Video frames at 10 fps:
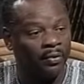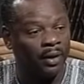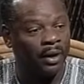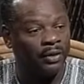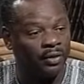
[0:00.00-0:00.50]

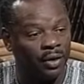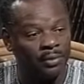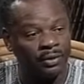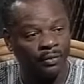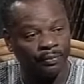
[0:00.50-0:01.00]
in
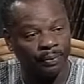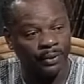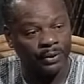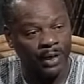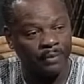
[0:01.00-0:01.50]
terms of
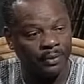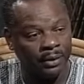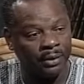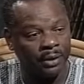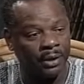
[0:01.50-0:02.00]

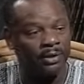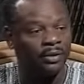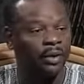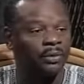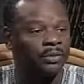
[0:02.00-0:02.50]
perception, in
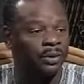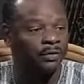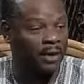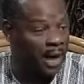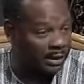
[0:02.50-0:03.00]
terms
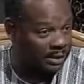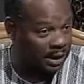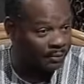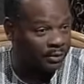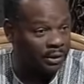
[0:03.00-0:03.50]
of
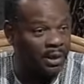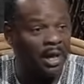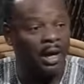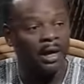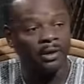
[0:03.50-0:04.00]
conception,
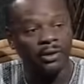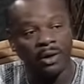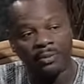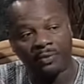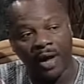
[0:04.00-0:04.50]
in
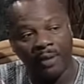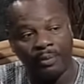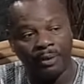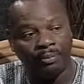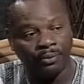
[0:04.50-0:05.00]
terms of how
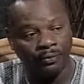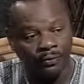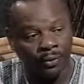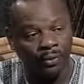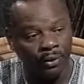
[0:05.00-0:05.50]
people
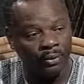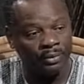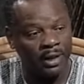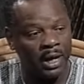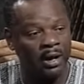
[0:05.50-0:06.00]
view
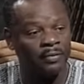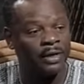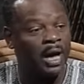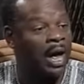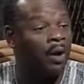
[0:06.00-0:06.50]
themselves,
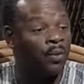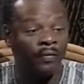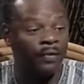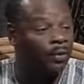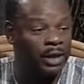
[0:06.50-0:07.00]
how we
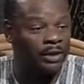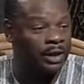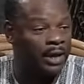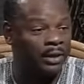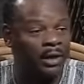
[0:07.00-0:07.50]
view each
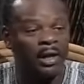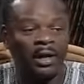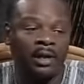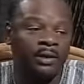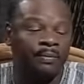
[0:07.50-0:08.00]
other.
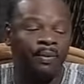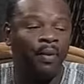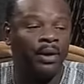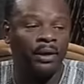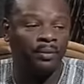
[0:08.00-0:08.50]
It is
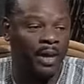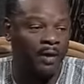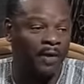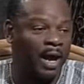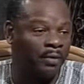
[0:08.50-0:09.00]
important that we
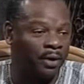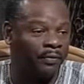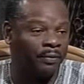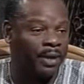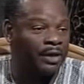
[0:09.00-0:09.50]
have accurate
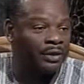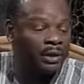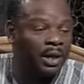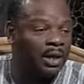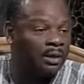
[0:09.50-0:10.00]

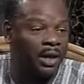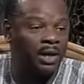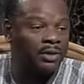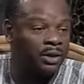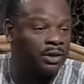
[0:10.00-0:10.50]
information. The
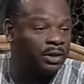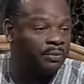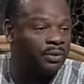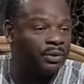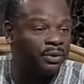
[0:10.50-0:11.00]
ancient
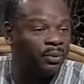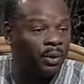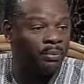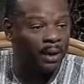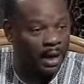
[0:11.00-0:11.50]
Egyptians
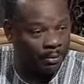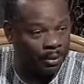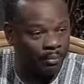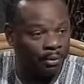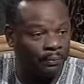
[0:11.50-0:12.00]
were black
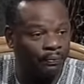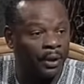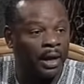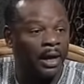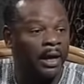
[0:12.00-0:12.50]
people,
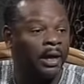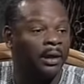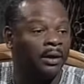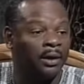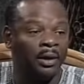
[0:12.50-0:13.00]

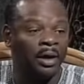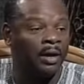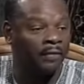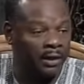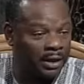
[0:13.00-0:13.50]
and the
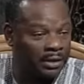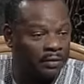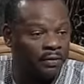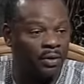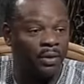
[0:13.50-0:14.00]
evidence,
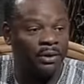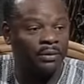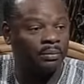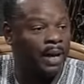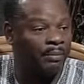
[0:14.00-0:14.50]
of course,
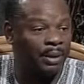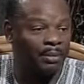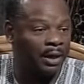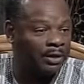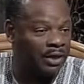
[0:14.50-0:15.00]
by
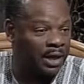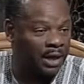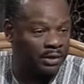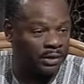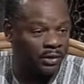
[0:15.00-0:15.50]
people like Sheikh
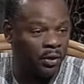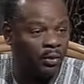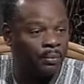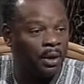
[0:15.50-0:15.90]
Anta,